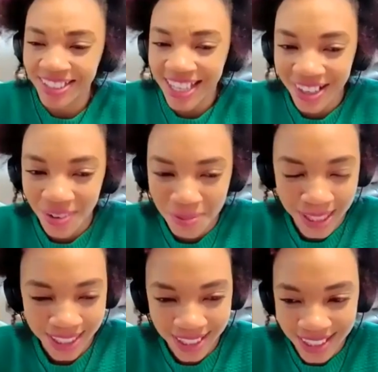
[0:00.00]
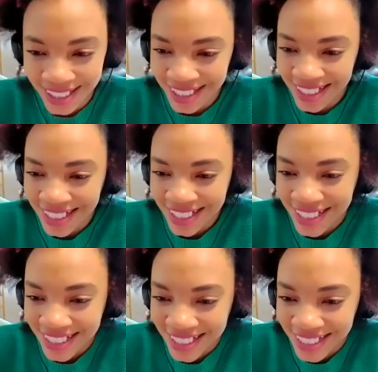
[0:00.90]
Like, oh but I mean God. that but that was the
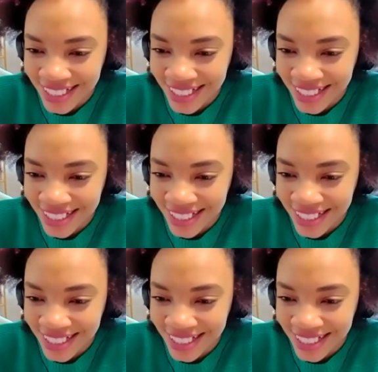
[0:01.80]
goal.